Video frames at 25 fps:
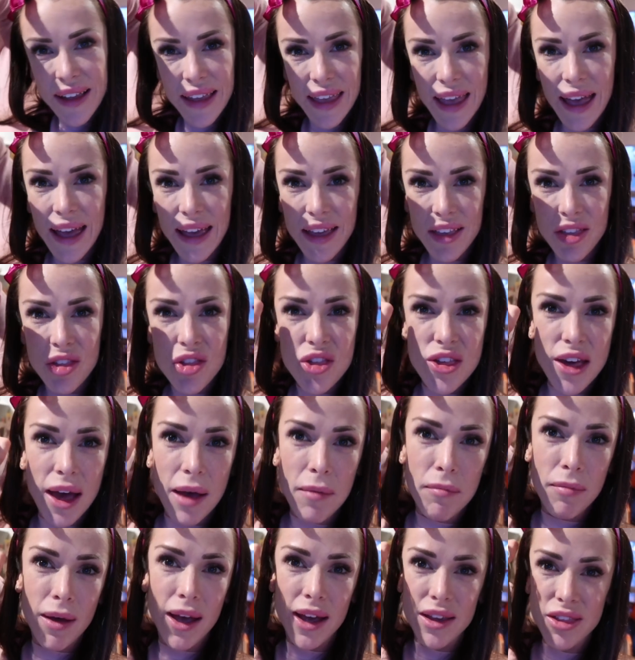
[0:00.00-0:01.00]
Yeah, it's
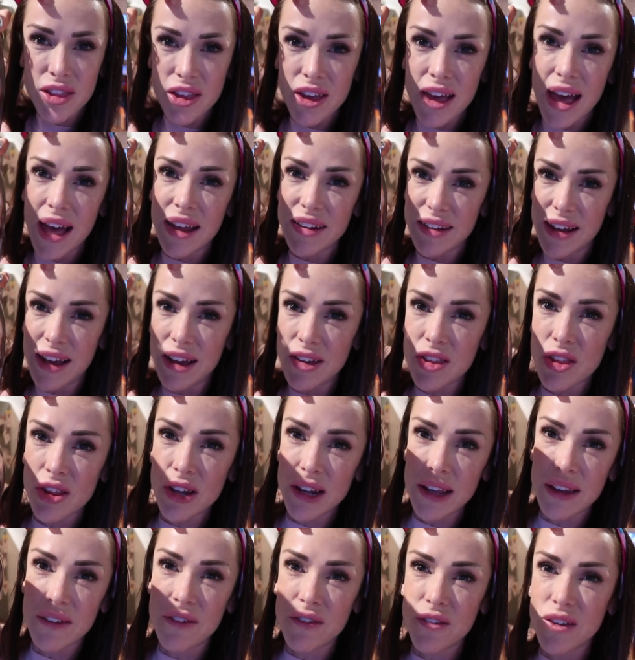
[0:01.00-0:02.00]
jam-packed. You can't
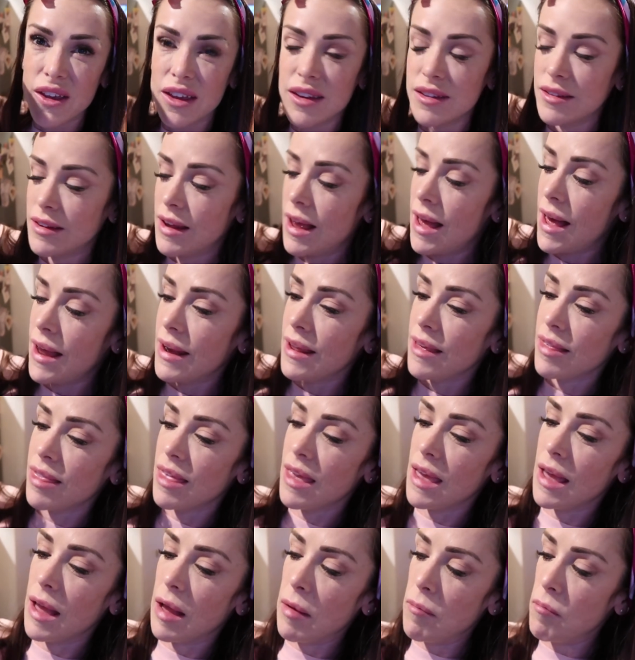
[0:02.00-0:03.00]
actually fit
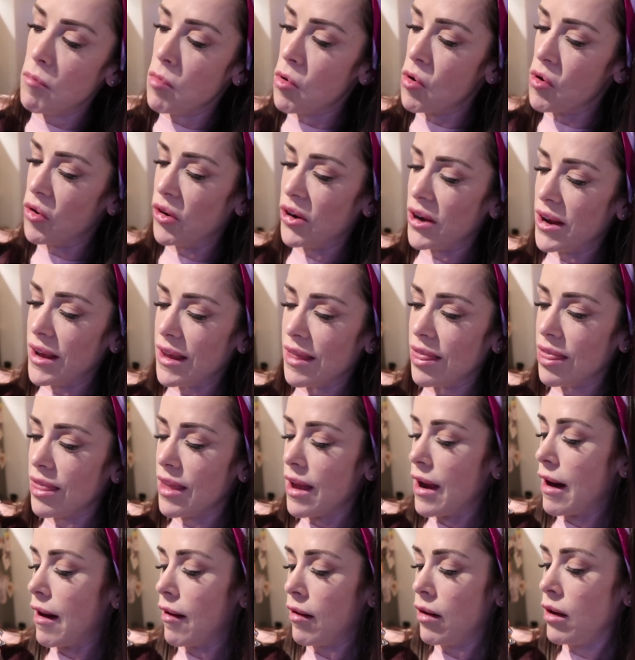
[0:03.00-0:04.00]
anything more in
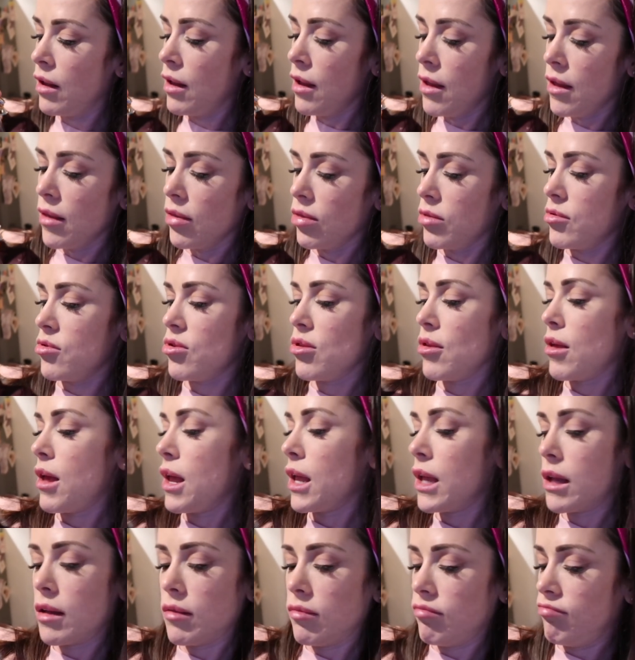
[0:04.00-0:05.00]
there. There's
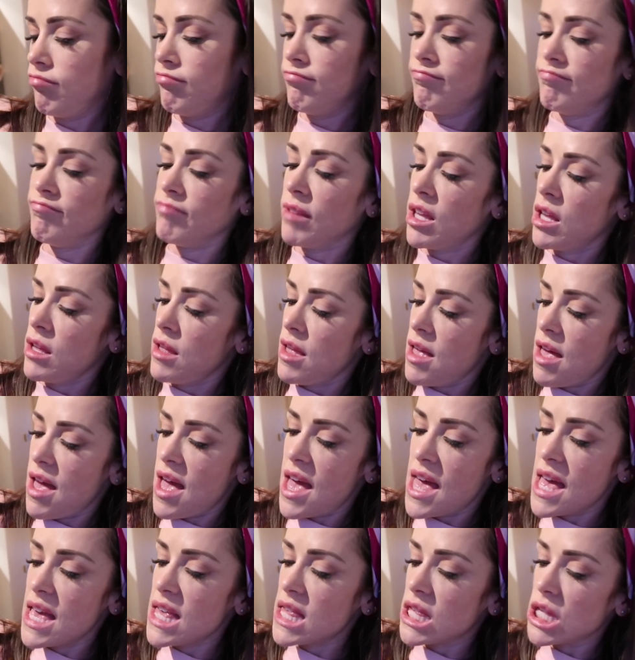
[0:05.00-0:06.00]
like
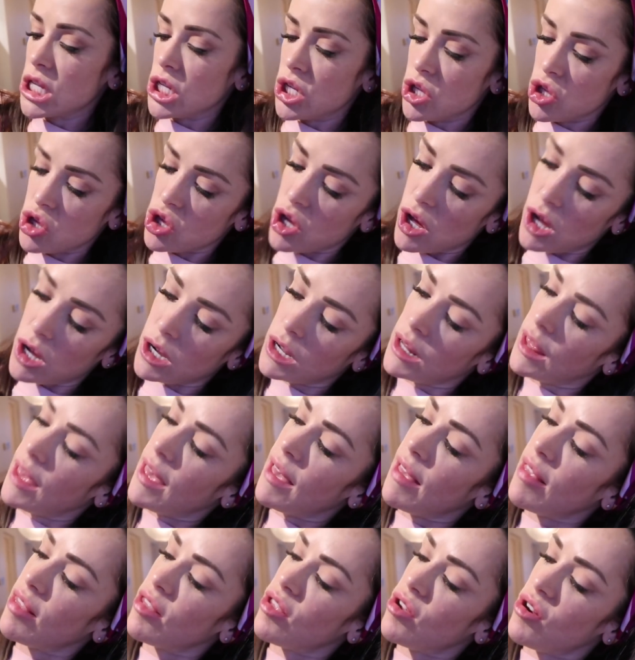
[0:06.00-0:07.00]
hazelnut
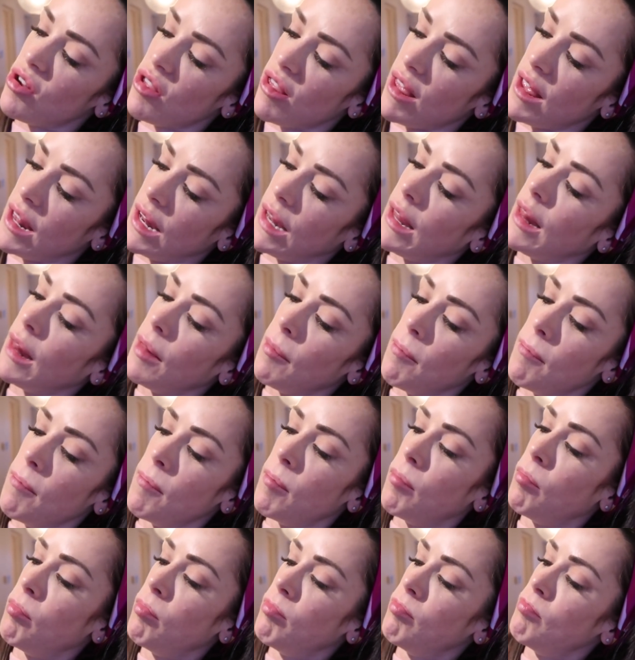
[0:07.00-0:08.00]
chocolates, there's like little
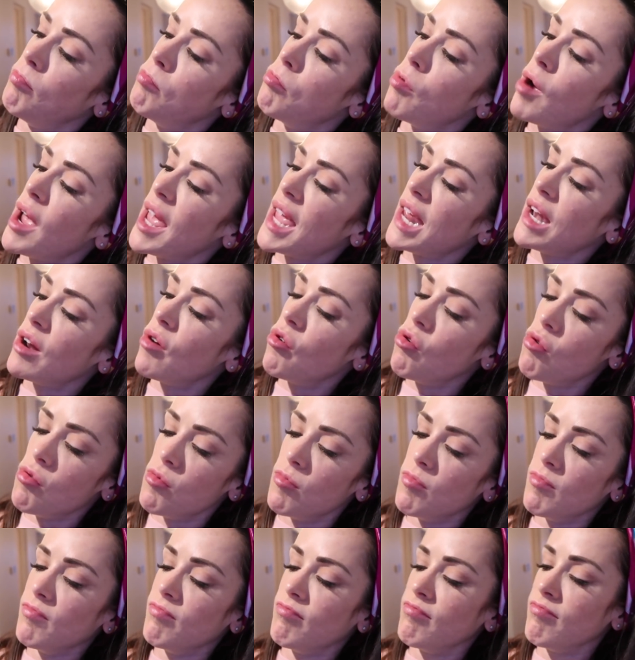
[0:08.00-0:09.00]

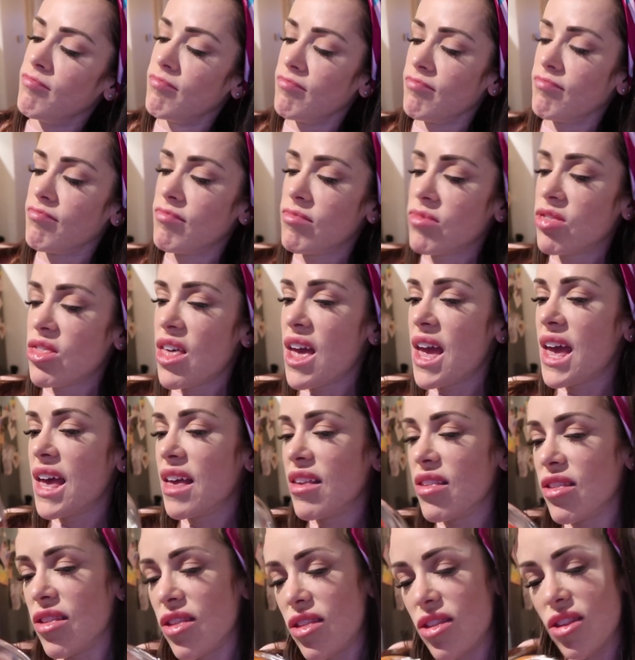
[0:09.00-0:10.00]
Bueno
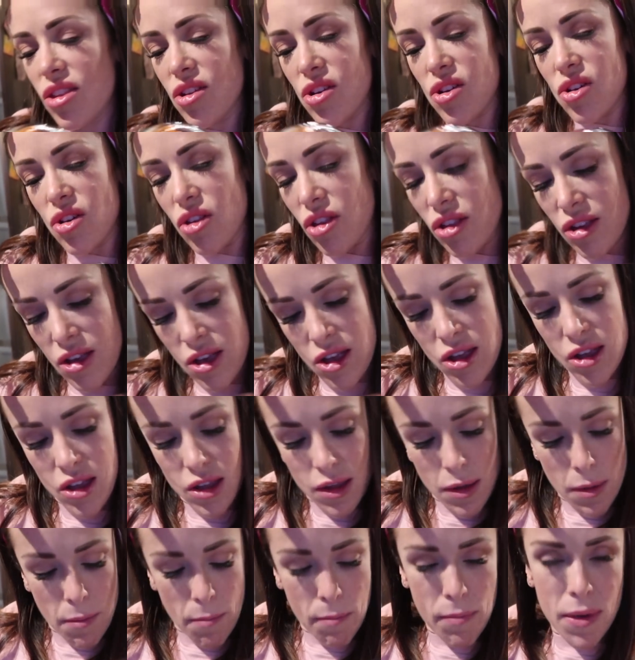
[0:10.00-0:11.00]
things, there's
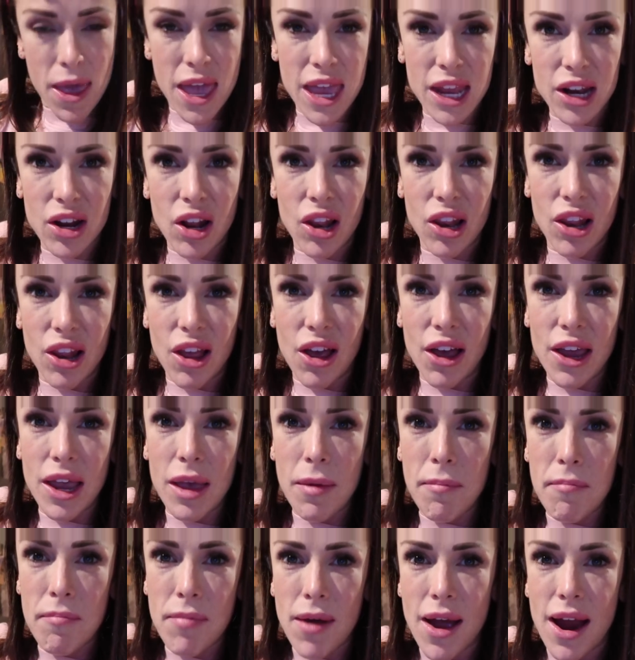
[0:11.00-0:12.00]
peanut
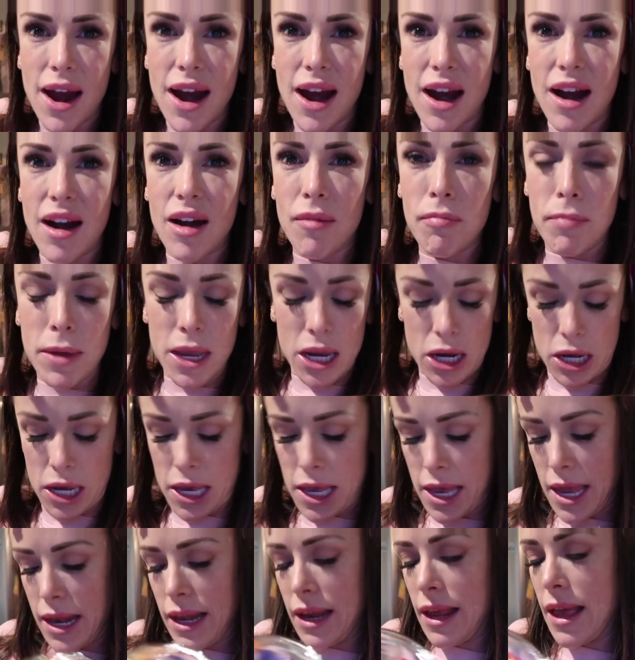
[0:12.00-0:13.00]
lion bar,
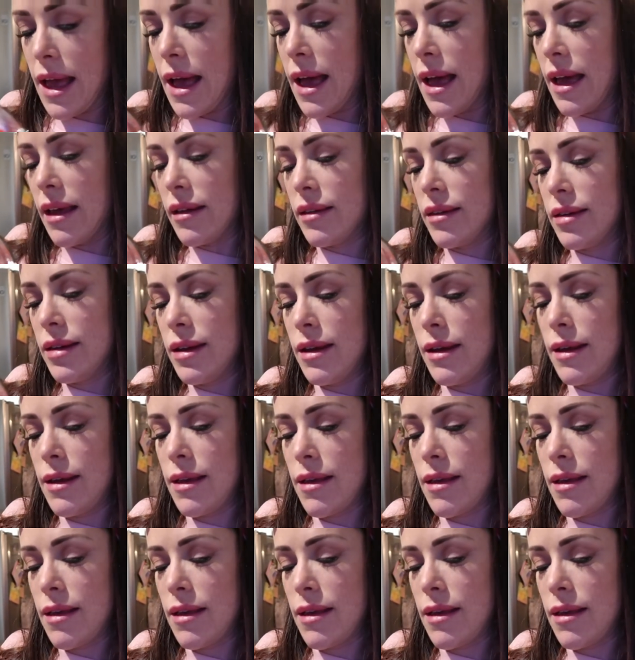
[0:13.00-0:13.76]
peanut Kit Kat.